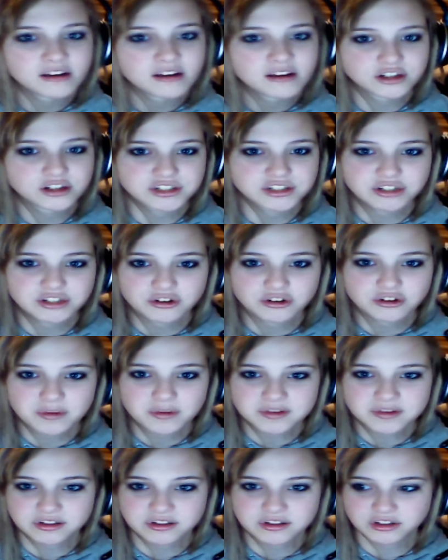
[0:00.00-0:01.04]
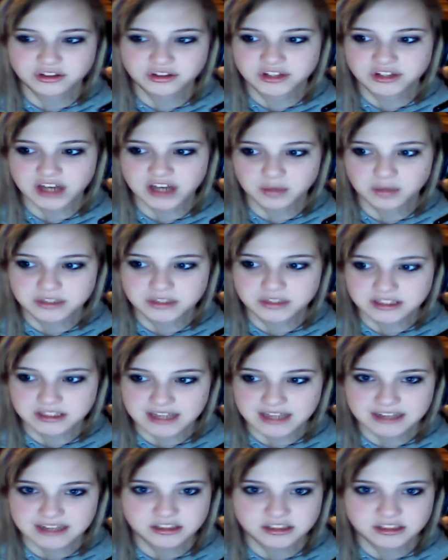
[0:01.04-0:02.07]
Your secret weapon to lure the opposite
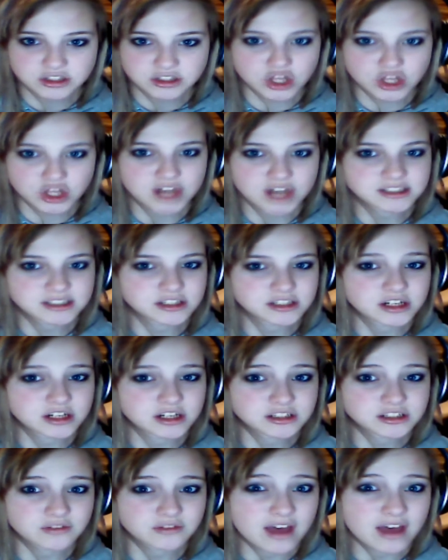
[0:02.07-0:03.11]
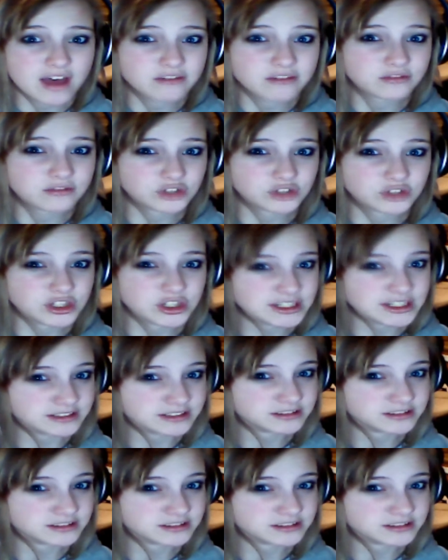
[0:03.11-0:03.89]
sex. Lots and lots of heavy flirting.